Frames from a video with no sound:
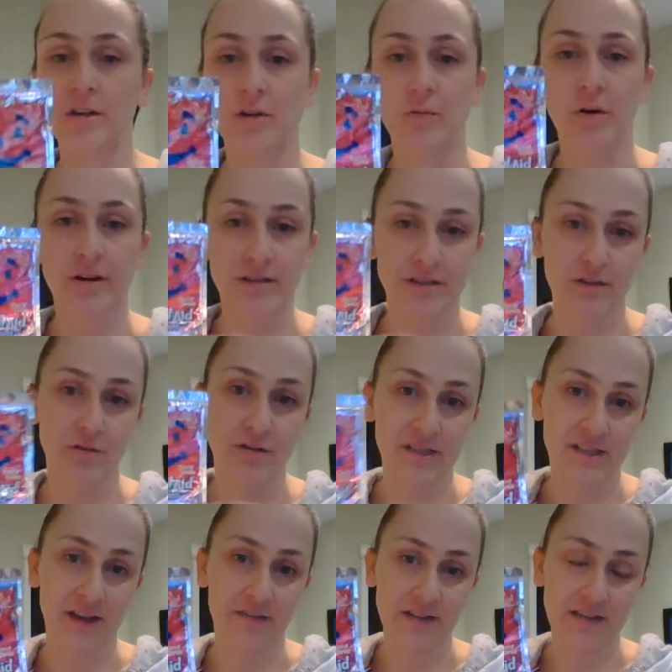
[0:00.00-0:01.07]
You'll want to sew
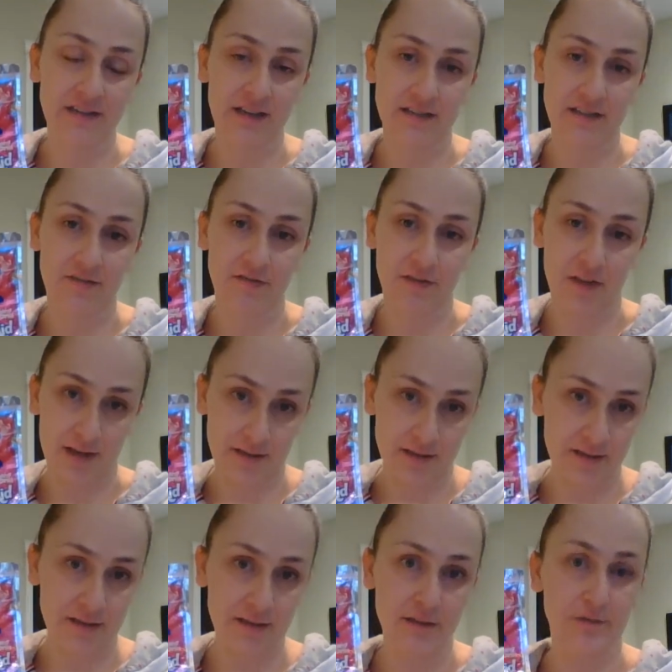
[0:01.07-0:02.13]
7 sets of this